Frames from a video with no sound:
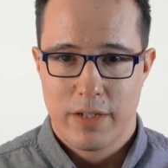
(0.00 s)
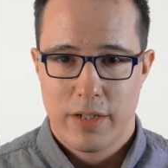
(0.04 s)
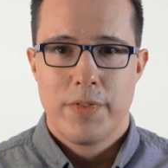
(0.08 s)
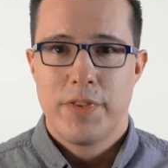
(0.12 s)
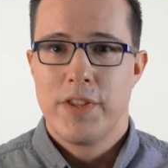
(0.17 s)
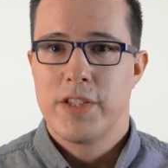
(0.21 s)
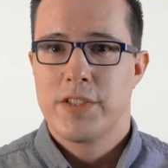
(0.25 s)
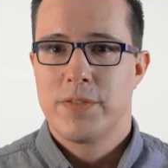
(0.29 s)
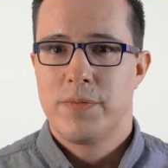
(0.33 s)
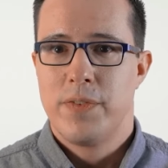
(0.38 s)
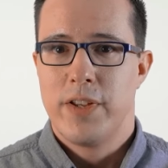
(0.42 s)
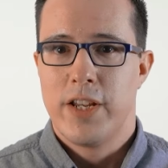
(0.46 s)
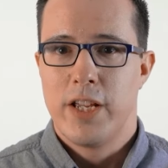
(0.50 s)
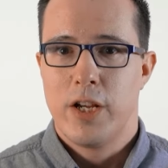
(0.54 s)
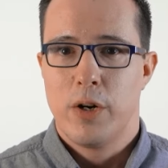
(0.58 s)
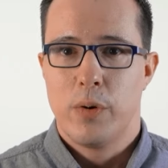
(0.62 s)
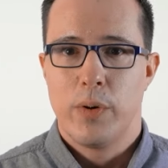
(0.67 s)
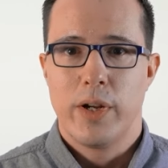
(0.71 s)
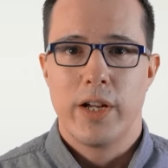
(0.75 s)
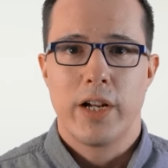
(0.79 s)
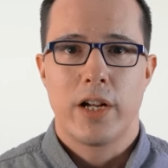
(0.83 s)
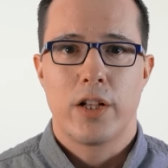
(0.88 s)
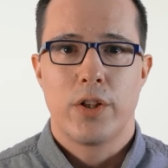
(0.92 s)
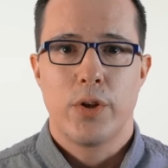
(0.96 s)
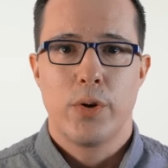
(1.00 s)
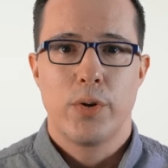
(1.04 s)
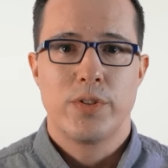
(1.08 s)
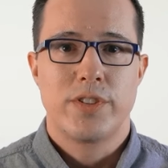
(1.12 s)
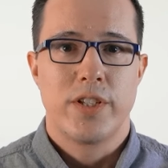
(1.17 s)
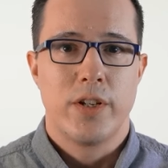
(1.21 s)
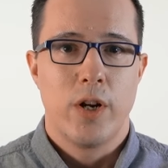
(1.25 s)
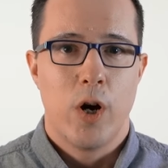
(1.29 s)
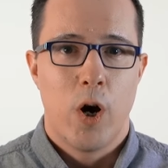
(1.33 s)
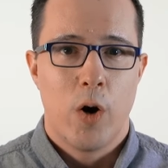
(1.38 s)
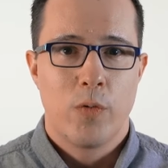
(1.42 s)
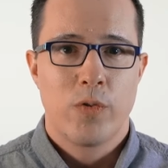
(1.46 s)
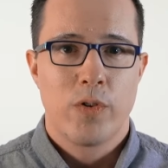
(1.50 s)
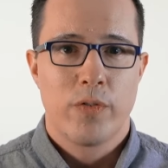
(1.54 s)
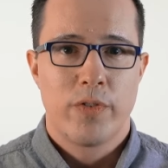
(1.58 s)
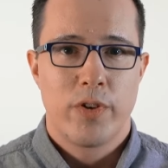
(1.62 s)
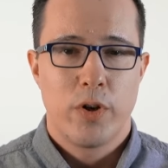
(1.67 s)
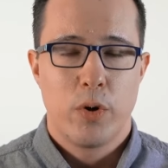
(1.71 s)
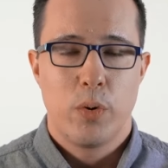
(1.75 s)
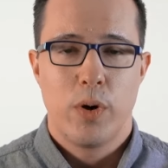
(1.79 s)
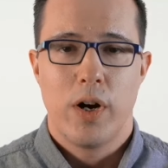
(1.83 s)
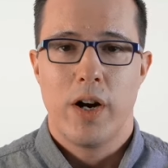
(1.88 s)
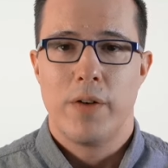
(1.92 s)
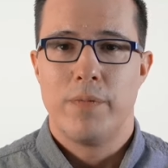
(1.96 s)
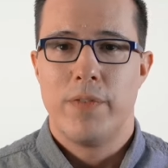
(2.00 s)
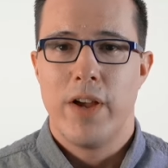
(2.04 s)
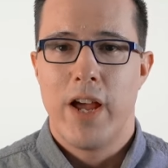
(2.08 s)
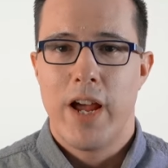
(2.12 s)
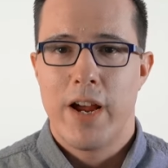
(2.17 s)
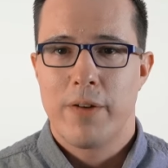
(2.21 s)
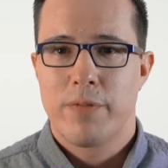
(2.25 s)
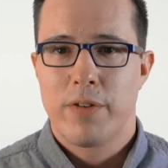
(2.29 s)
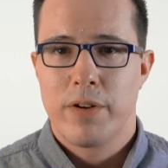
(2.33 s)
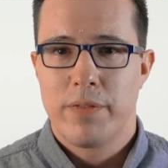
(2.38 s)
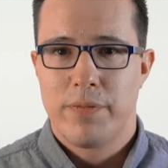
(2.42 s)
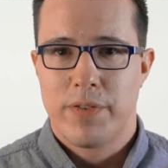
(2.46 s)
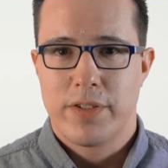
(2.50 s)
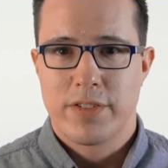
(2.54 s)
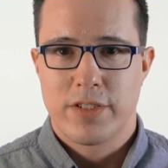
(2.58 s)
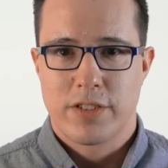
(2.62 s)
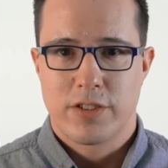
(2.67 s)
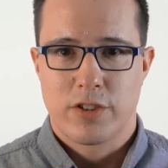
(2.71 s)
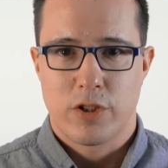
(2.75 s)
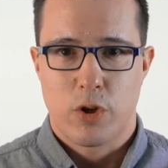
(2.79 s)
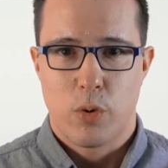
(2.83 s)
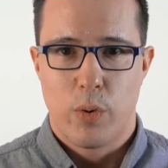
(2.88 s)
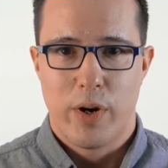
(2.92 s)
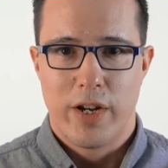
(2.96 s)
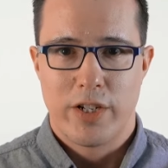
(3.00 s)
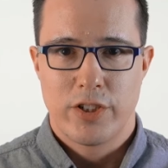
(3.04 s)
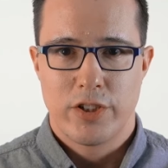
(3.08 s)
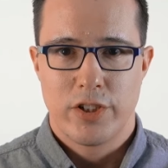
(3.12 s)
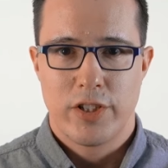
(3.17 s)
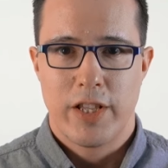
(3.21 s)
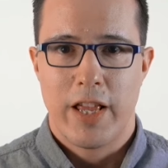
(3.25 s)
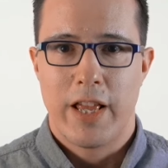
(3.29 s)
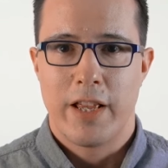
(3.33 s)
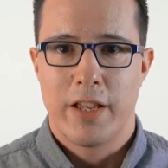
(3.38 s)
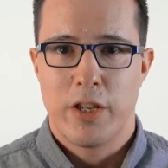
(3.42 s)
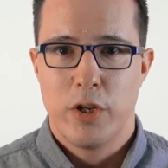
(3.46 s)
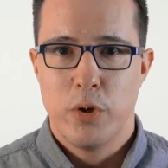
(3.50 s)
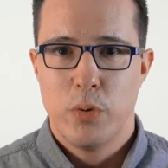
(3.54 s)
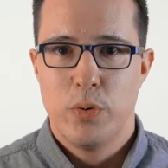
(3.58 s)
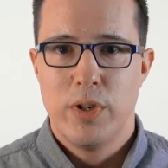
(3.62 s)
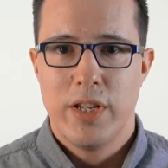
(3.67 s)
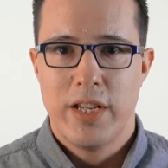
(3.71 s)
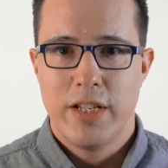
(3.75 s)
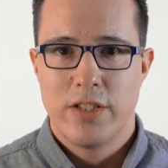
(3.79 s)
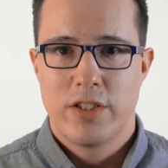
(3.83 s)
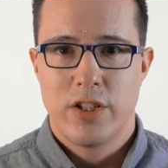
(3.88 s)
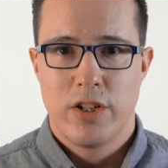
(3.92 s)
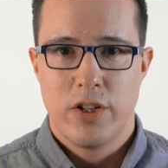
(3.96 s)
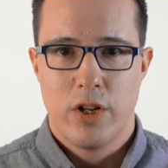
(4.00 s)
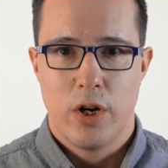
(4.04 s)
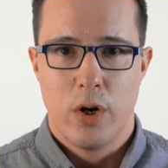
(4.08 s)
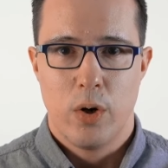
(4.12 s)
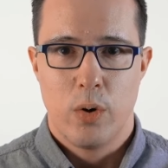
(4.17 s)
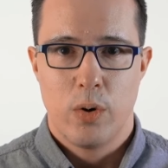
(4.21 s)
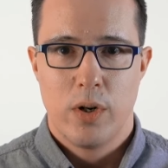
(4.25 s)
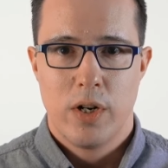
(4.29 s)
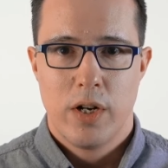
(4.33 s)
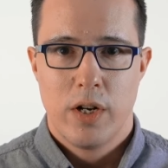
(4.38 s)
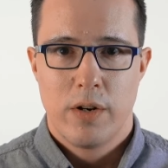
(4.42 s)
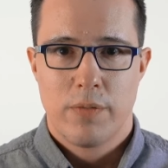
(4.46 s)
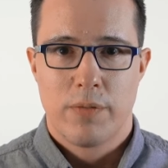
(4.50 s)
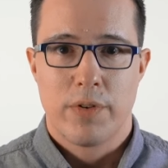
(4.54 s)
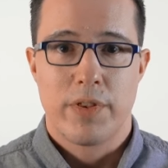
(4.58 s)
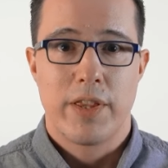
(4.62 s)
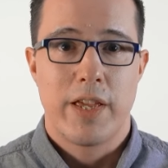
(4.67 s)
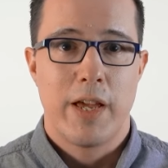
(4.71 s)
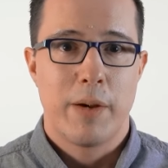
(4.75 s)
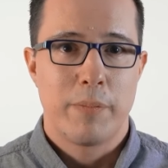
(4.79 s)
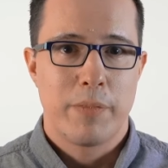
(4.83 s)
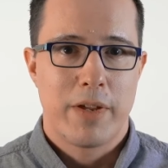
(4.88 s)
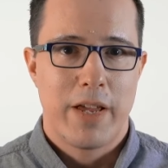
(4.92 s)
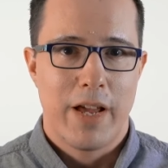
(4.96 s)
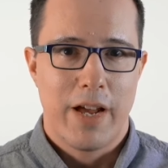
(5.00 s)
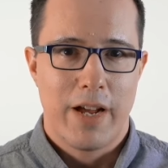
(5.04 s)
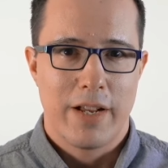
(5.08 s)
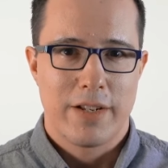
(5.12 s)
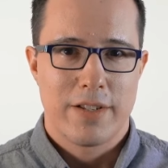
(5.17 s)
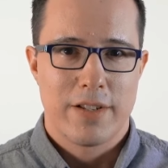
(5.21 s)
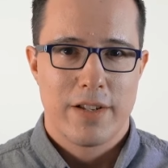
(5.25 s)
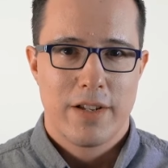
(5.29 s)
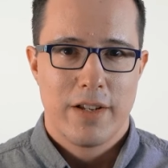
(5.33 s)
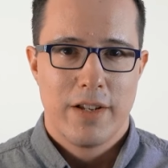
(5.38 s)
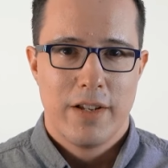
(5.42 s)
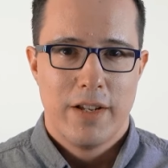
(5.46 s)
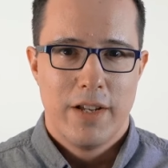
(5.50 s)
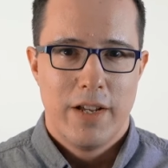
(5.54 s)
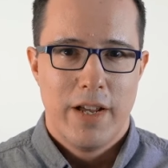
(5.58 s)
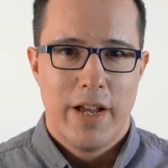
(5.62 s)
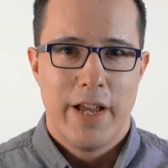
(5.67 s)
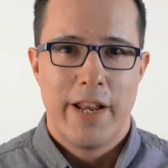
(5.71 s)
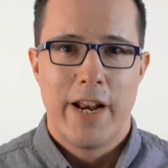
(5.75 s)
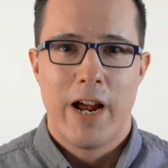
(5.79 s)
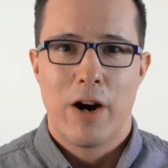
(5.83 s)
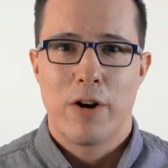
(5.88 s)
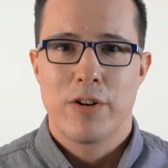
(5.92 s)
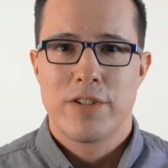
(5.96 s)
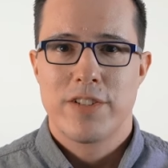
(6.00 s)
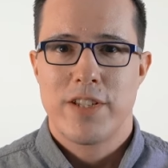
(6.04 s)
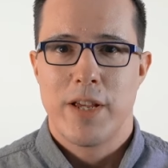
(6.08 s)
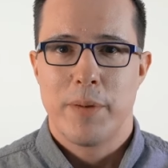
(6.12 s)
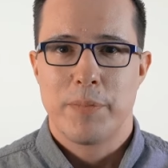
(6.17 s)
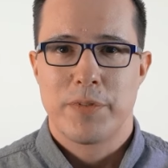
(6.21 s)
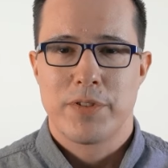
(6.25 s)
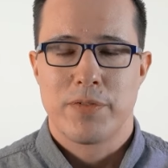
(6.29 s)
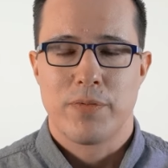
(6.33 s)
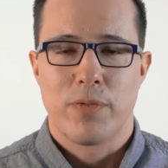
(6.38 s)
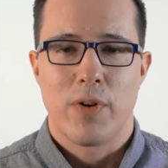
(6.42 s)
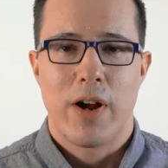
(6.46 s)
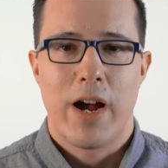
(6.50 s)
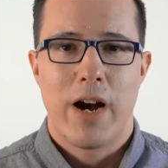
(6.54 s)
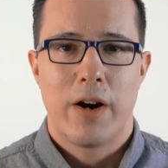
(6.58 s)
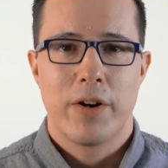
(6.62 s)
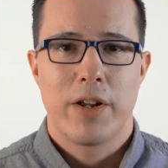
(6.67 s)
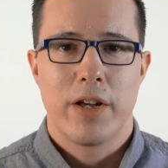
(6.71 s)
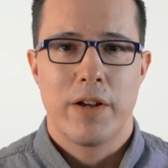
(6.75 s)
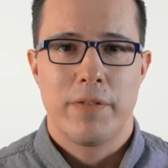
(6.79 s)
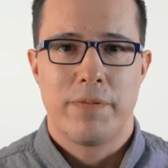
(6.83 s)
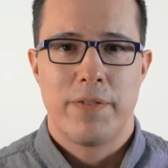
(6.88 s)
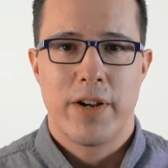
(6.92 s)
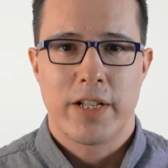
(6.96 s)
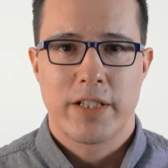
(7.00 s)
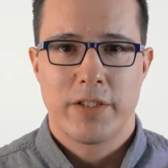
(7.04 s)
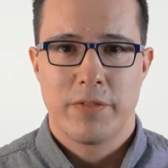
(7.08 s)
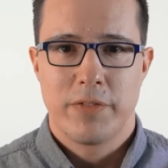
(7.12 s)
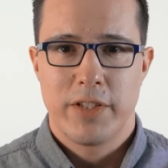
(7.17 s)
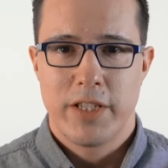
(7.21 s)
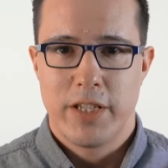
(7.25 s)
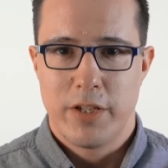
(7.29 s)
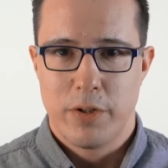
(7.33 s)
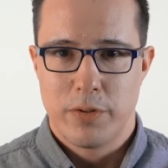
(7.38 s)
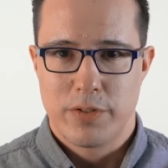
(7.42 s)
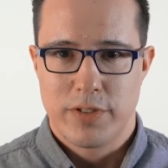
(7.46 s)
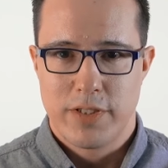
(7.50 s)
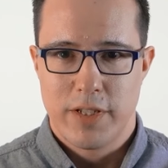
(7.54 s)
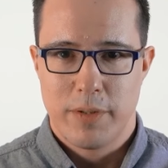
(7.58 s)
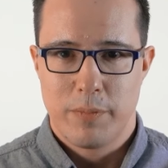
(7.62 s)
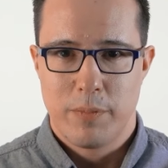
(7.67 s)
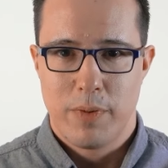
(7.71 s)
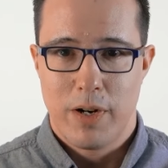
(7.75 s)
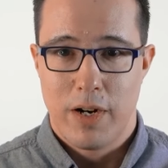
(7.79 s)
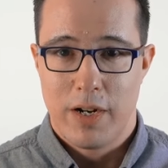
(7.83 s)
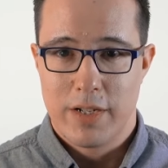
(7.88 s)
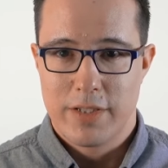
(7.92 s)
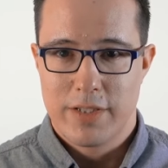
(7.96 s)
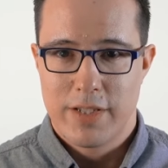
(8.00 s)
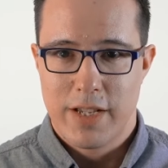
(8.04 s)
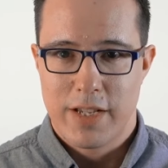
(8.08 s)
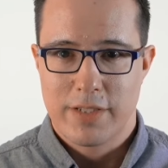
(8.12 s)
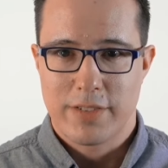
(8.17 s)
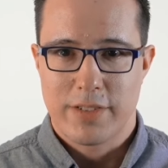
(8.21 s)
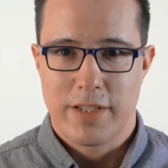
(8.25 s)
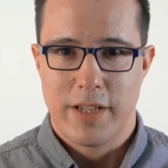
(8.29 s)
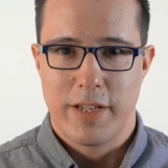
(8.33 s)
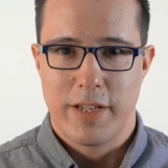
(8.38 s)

This video includes an overview of every physics equation that you need to know for the MCAT, and our tips for how to effectively use them on test